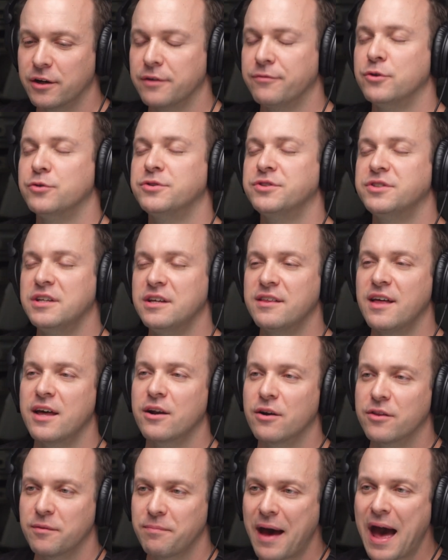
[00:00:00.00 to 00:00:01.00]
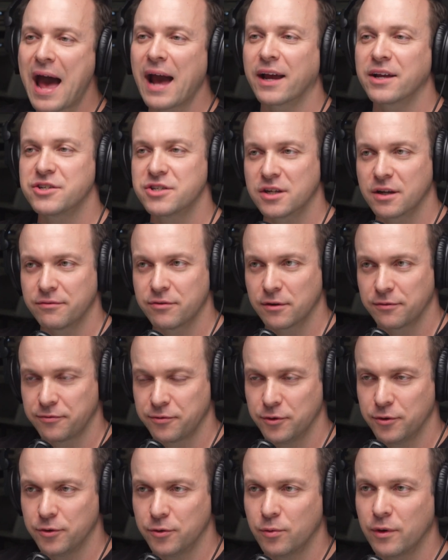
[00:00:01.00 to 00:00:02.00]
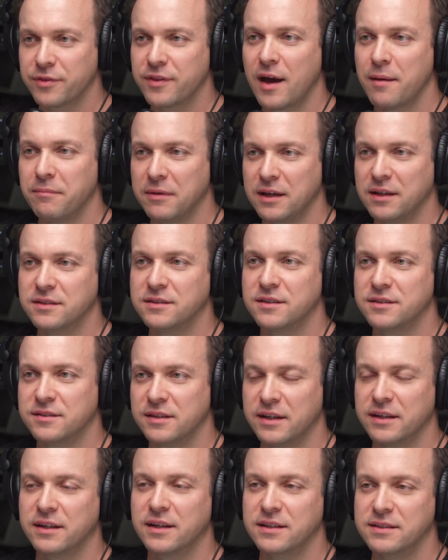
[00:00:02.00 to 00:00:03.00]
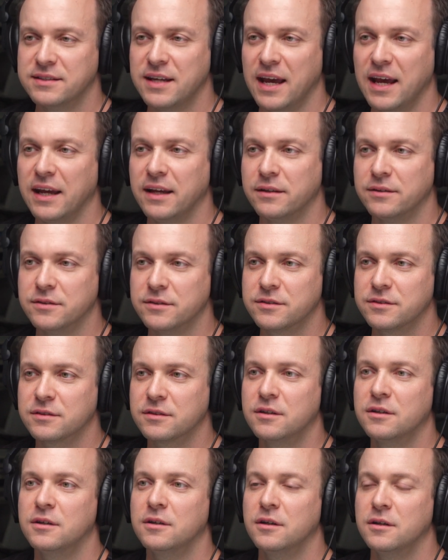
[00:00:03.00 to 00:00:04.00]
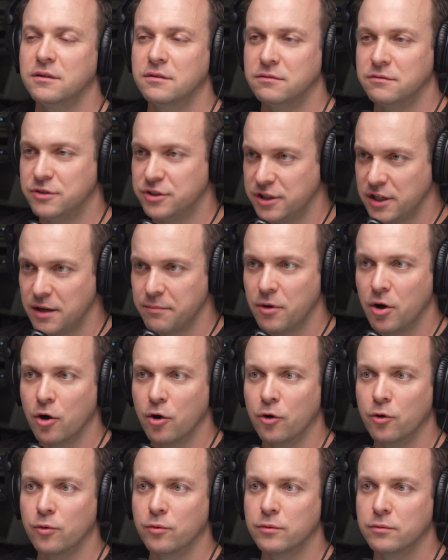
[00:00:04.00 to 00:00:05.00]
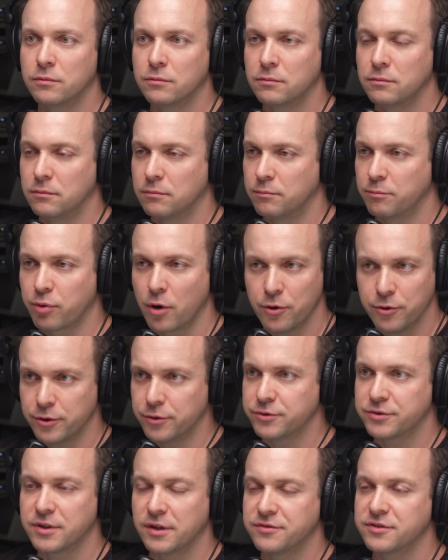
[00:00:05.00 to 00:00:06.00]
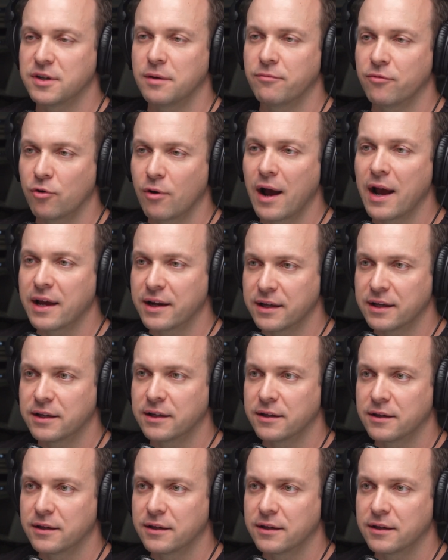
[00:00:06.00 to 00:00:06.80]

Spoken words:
if you see that on the packaging of your food, what that means is it contains GMO produce of some variety.